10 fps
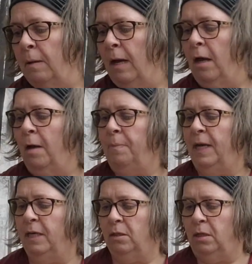a
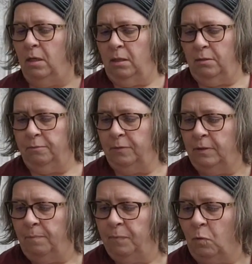pair of
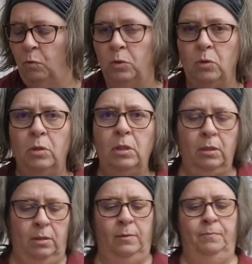wool,
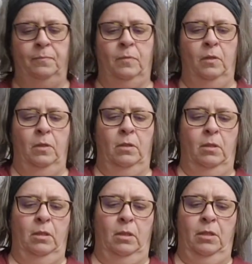
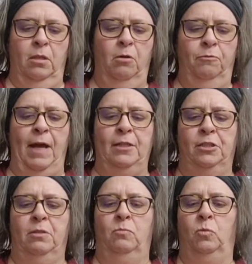good
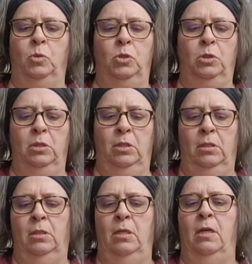old-fashioned wool
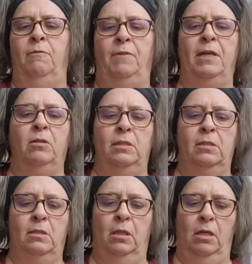
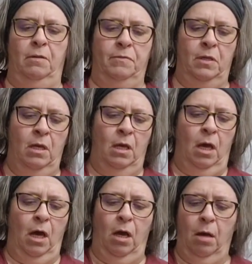fingerless gloves.
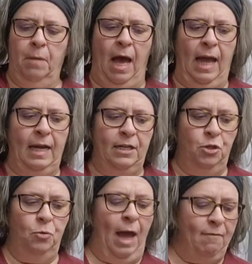I
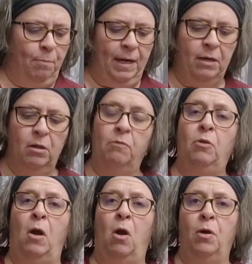do have a pair of
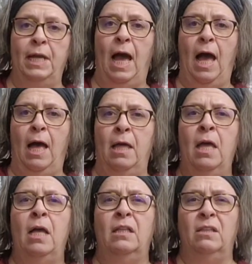REI
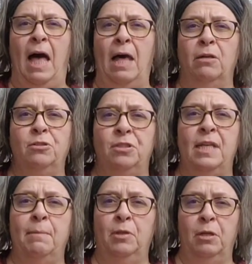liners
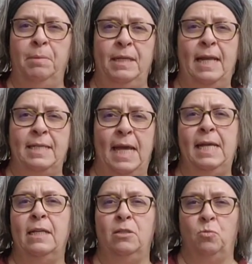that I'm going to be
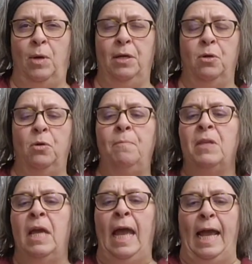taking as well,
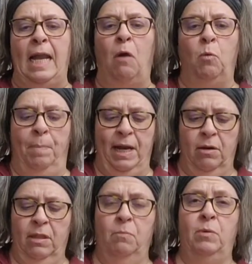and I will
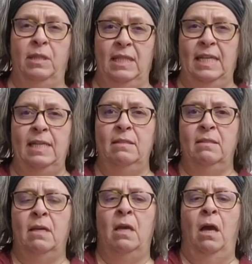pair them with
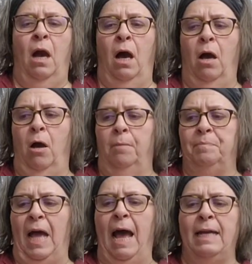these.
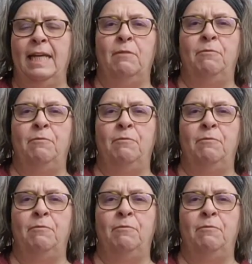I